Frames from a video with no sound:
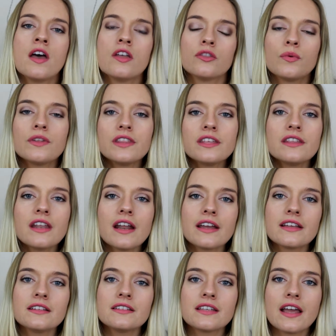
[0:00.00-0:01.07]
the one thing that I
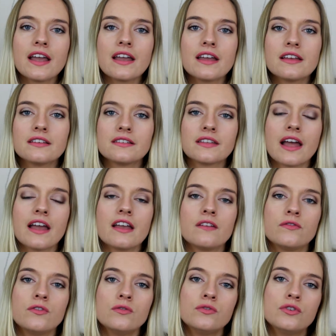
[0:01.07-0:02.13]
can say is that
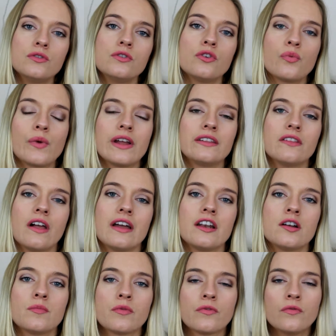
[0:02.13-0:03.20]
if you do your wing
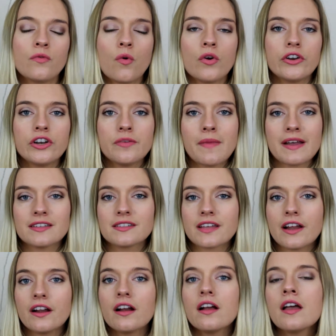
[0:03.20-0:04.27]
liner before your
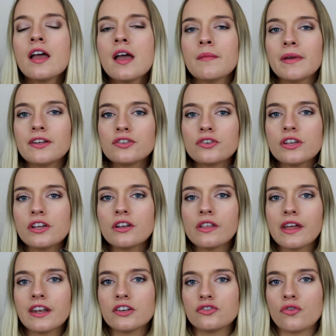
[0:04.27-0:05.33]
mascara, make sure that you
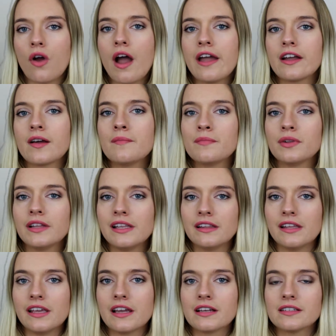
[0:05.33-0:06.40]
let it dry
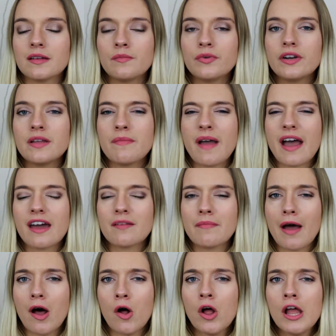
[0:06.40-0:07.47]
completely, because I'm pretty bad
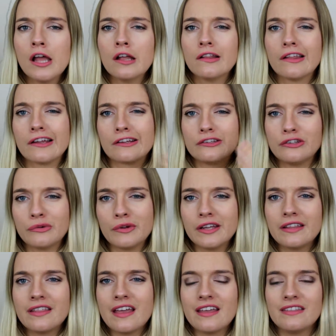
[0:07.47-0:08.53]
about like
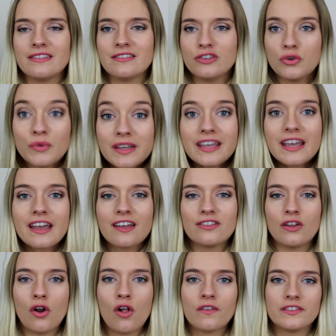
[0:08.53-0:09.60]
doing it and
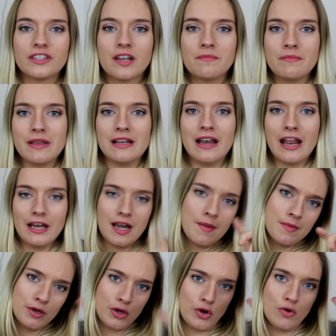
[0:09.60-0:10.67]
then all of a sudden being like, let
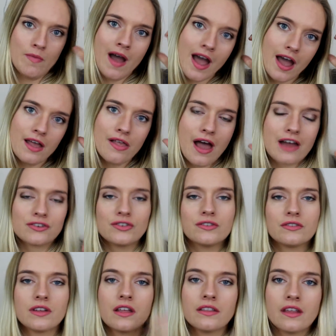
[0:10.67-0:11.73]
me curl my
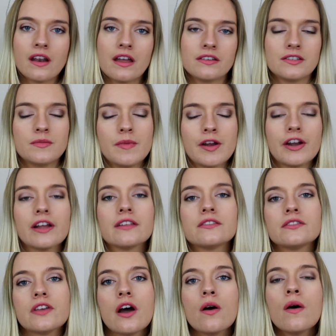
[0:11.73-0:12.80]
eyelashes, and then I smear it.
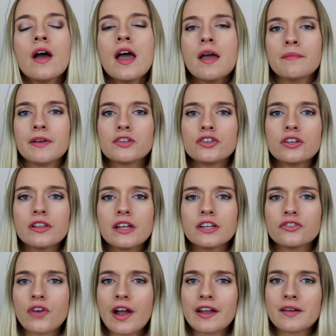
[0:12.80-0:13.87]
So make sure you let
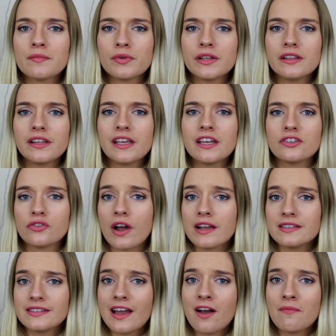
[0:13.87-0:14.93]
it dry completely. It
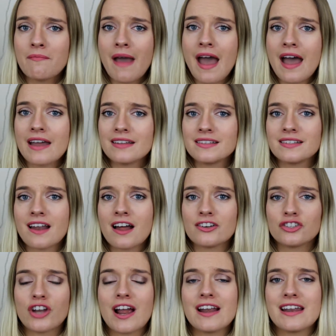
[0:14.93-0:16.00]
dries down matte, it's not
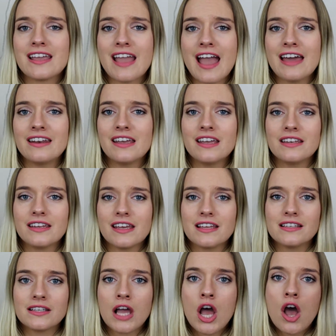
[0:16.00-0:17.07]
shiny, and it
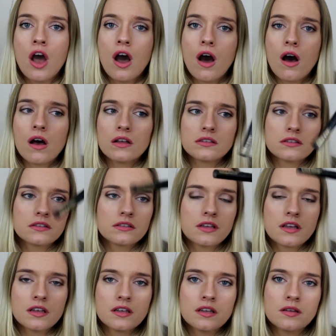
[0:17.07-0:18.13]
is
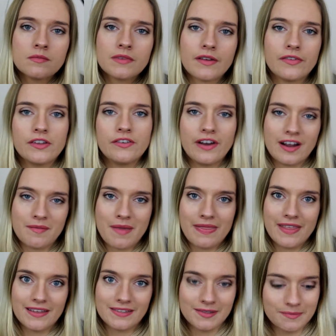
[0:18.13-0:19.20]
awesome. Definitely
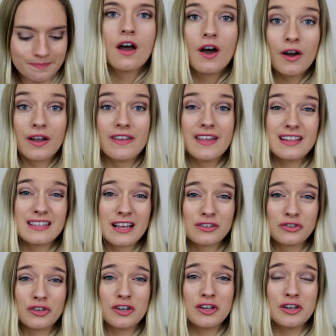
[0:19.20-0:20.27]
recommend this. Okay, that's
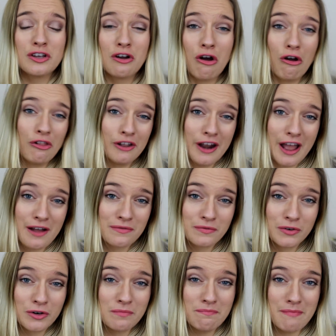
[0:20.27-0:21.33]
actually all that I have
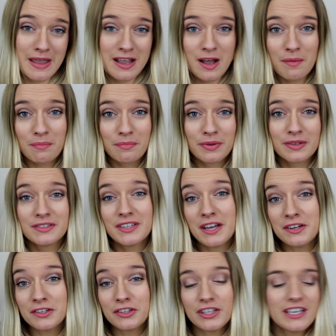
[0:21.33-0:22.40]
for makeup.
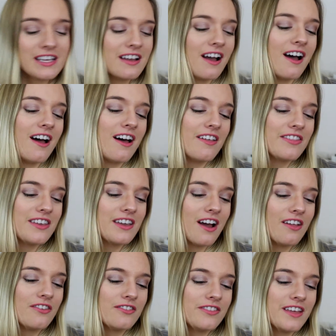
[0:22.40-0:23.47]
Technically, the
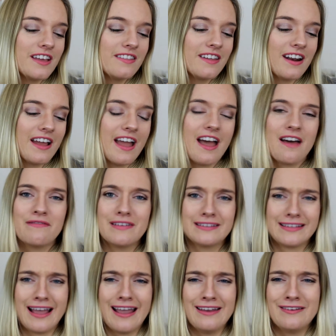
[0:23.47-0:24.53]
other thing that I have
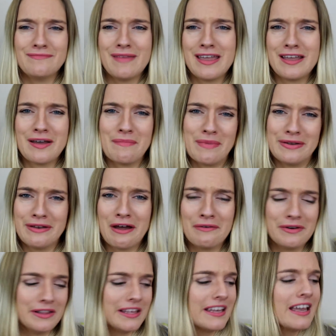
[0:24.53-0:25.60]
that's kind of makeup but not
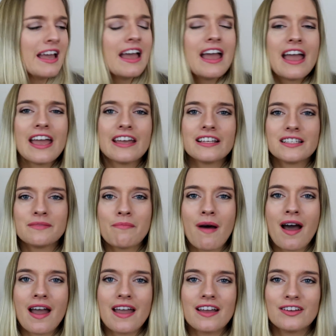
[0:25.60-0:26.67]
really is
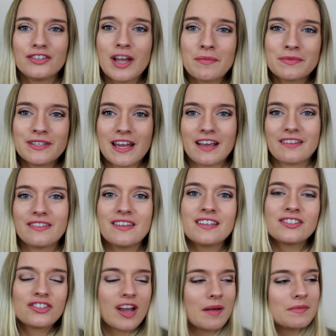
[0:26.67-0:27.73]
my chapstick.
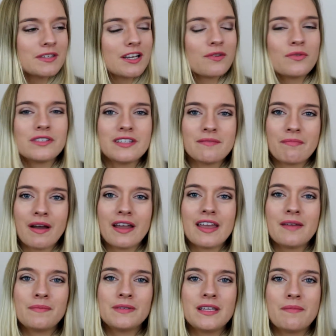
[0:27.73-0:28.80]
This chapstick was in my
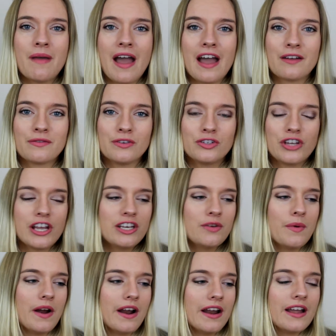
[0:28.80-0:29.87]
Ipsy bag for
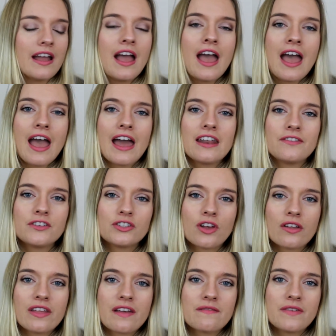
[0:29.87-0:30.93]
January, and if you
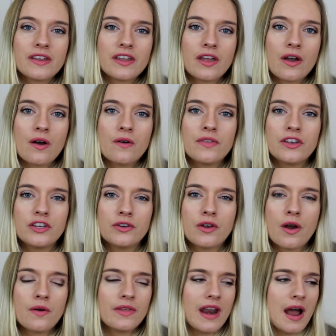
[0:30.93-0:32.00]
saw that video, then you
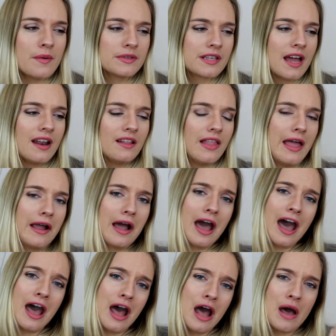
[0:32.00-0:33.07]
know that I was kind of like,
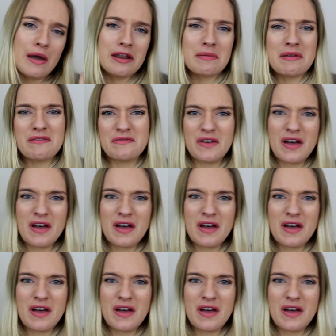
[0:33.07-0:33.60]
oh, it'll be